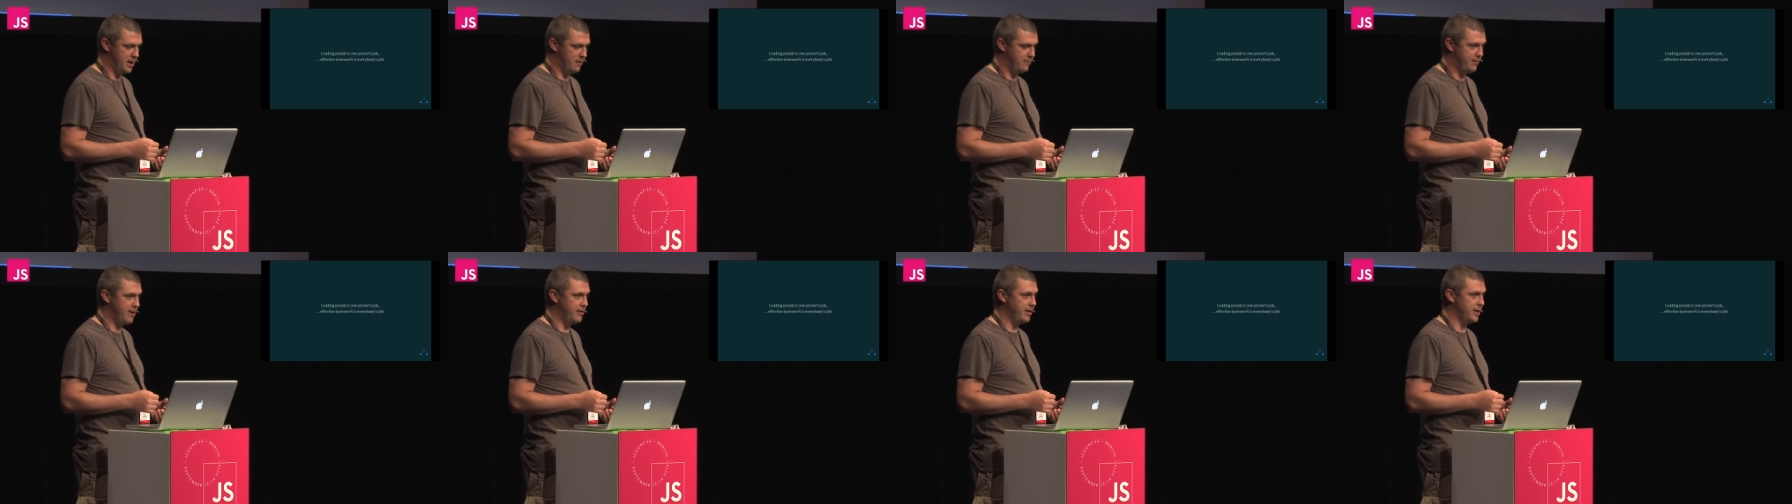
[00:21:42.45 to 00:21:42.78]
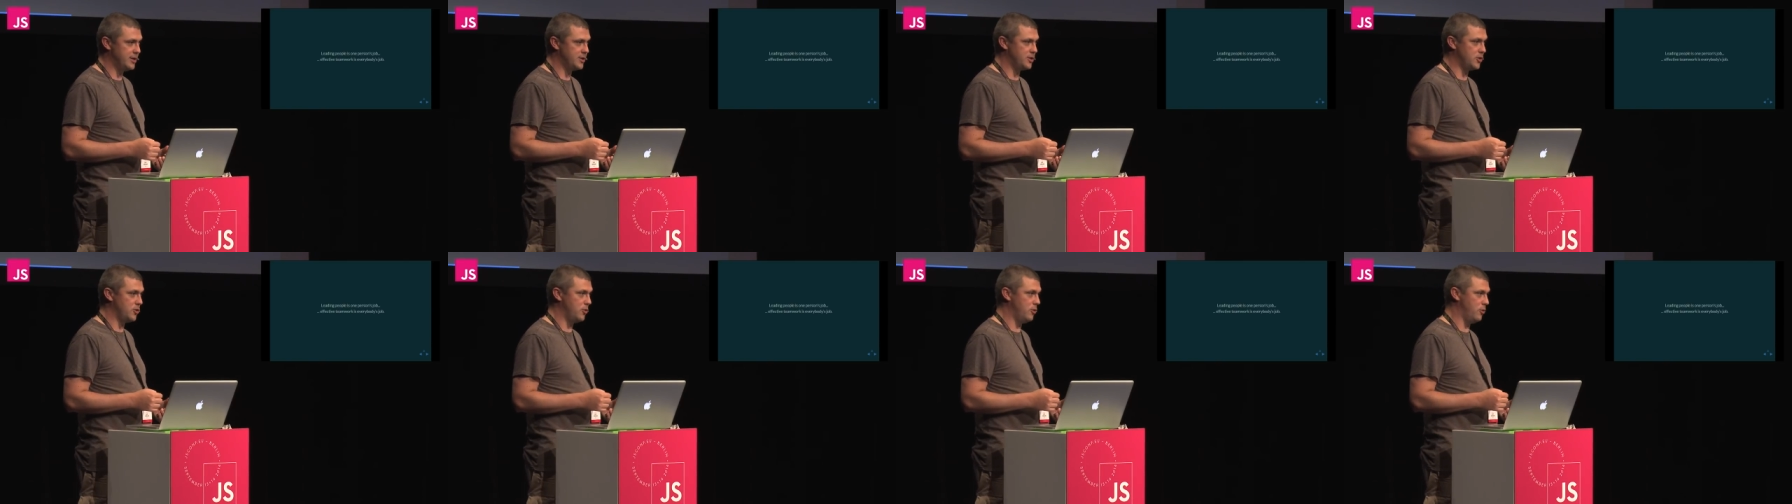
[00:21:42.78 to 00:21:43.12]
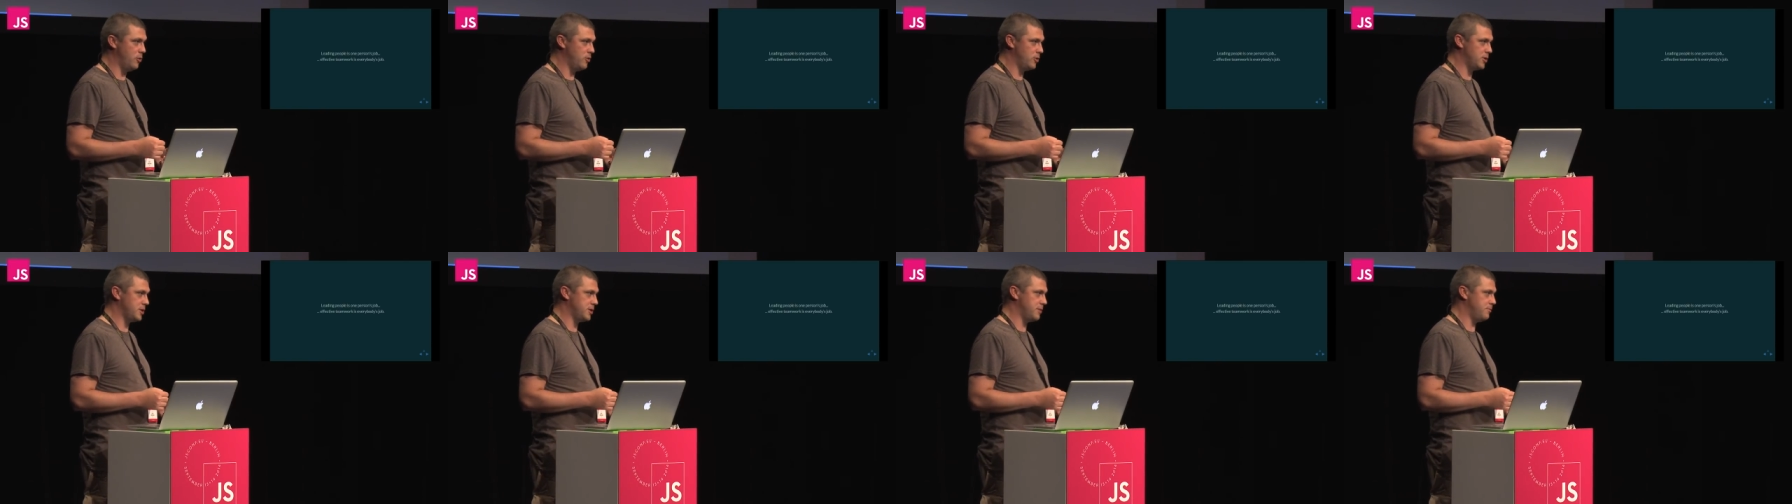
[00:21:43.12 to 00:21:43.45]
various
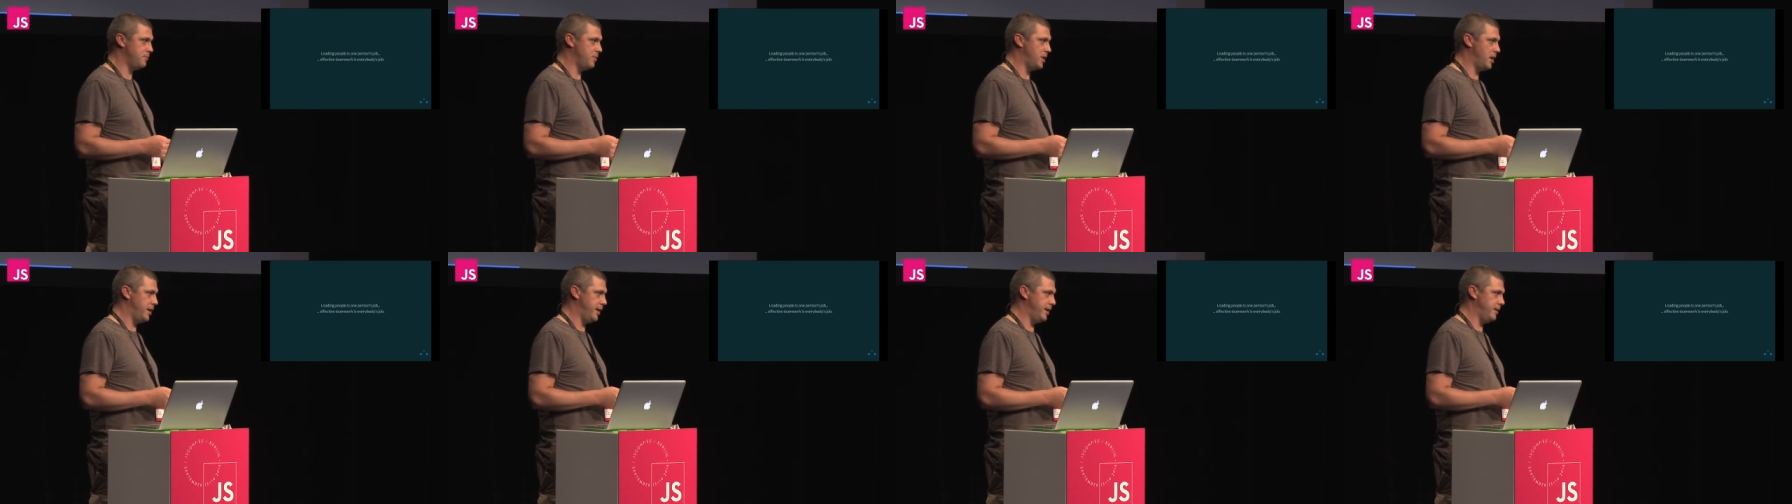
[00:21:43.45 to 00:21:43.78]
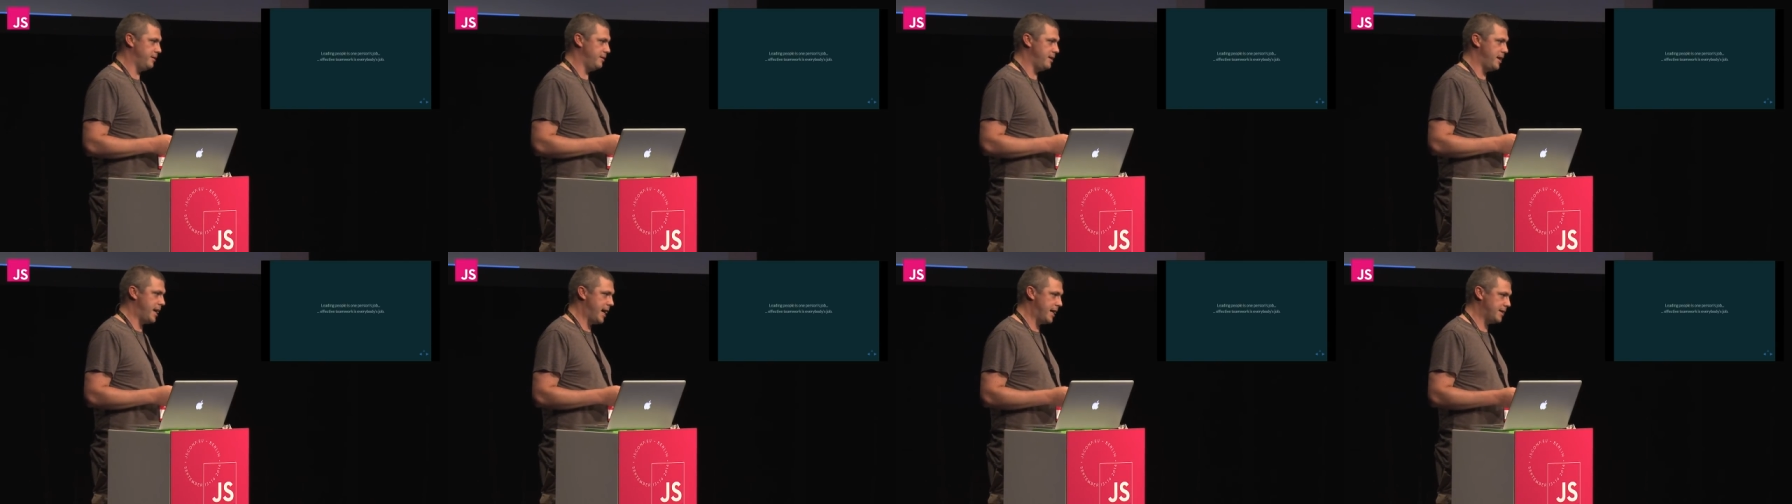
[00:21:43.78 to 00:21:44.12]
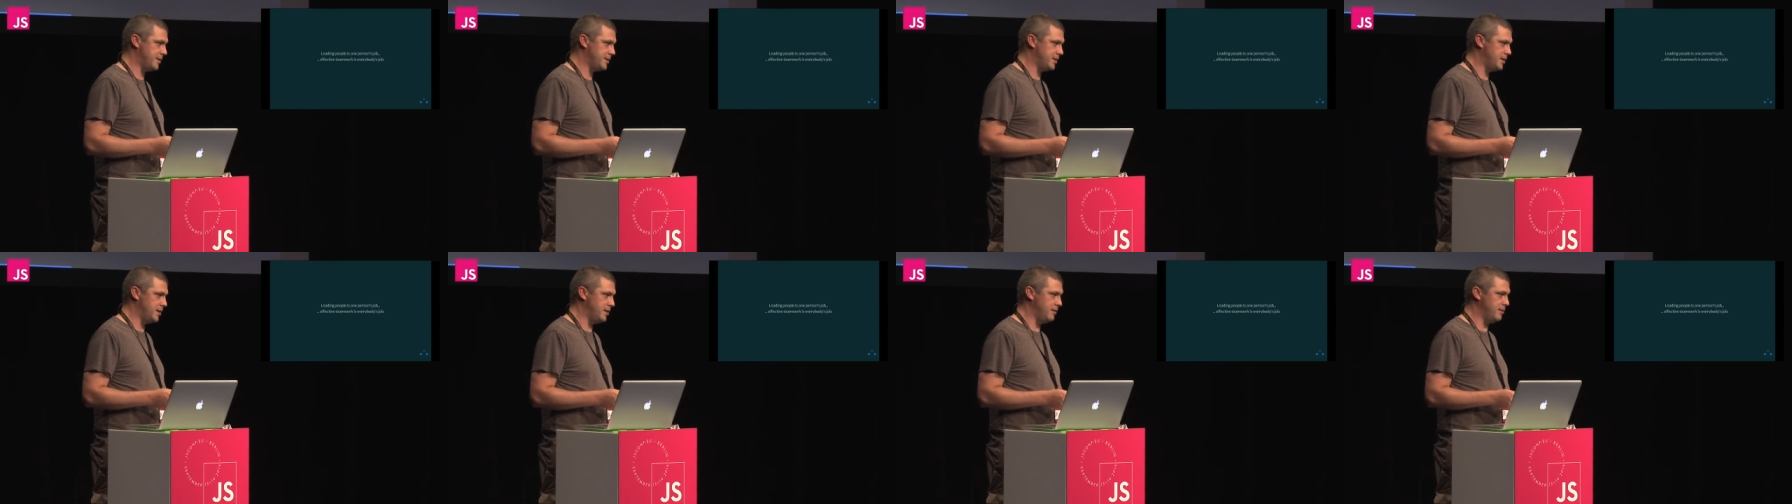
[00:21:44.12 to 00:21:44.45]
talks by
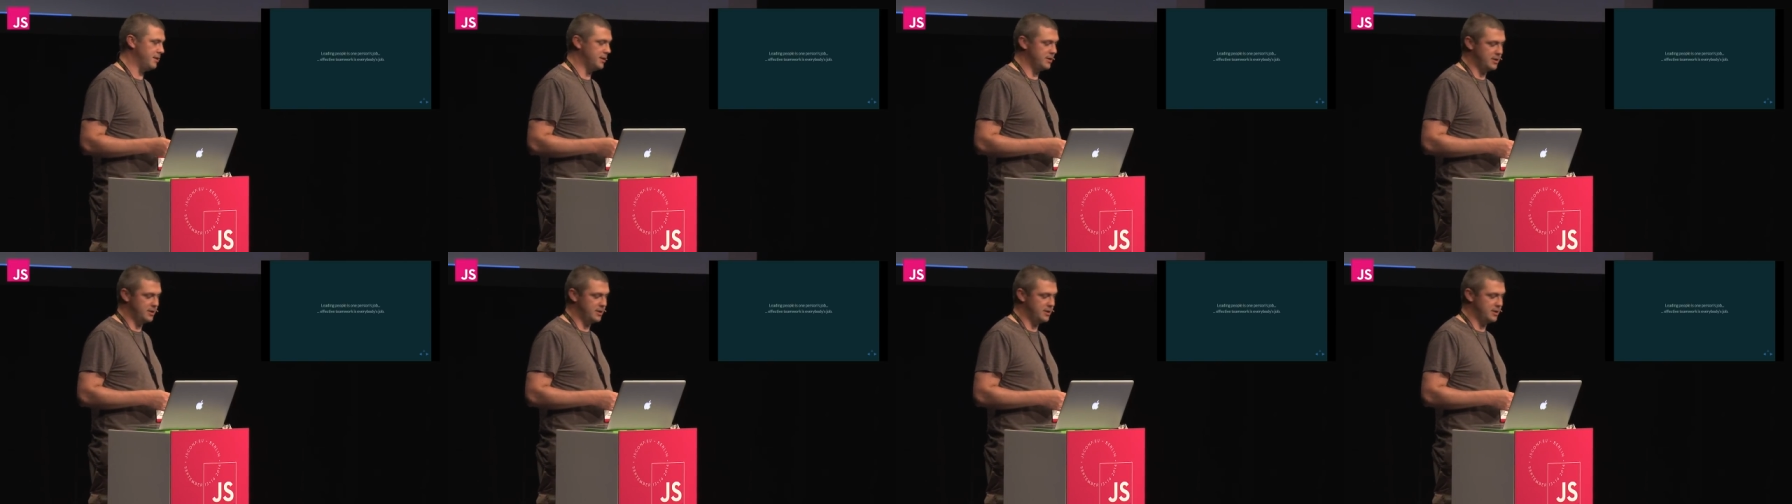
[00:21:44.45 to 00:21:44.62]
NASA.